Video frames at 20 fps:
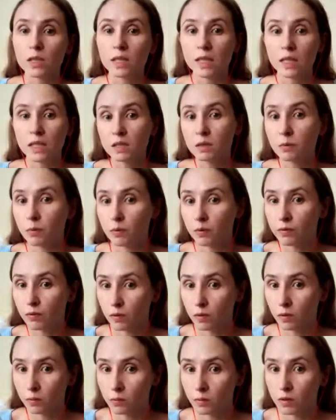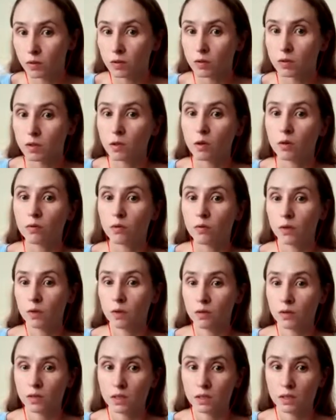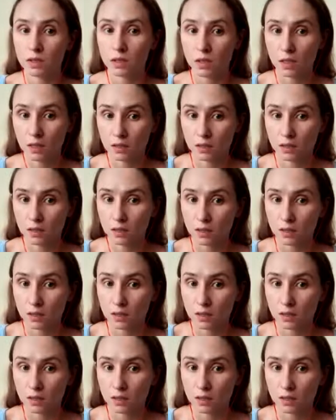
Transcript: his performance of a learning task.